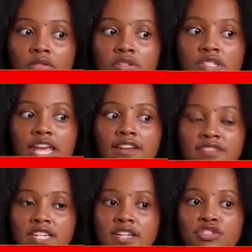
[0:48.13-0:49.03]

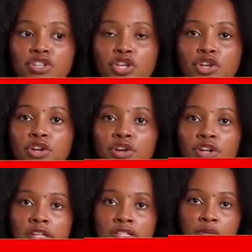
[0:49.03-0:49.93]
safety and
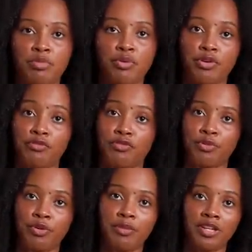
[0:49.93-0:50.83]
security is important
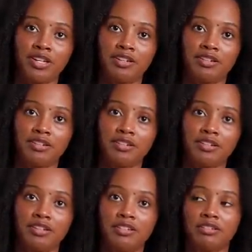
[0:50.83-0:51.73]
for women.
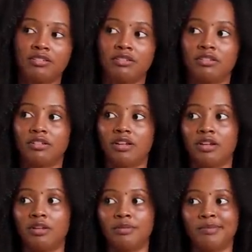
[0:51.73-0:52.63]

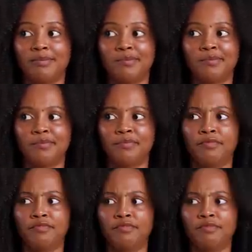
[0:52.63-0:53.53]
Um,
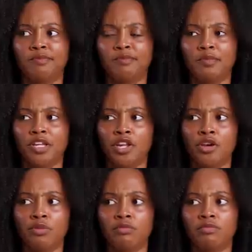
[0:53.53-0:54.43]
you
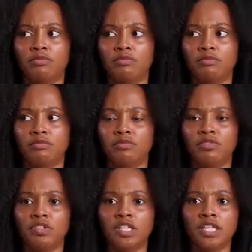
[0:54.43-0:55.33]
know,
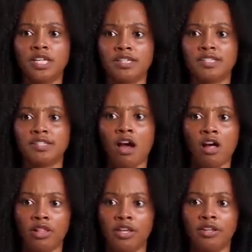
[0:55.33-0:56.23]
feeling
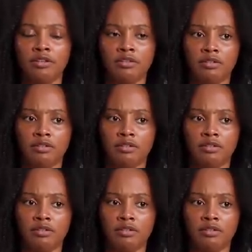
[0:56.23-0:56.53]
solid,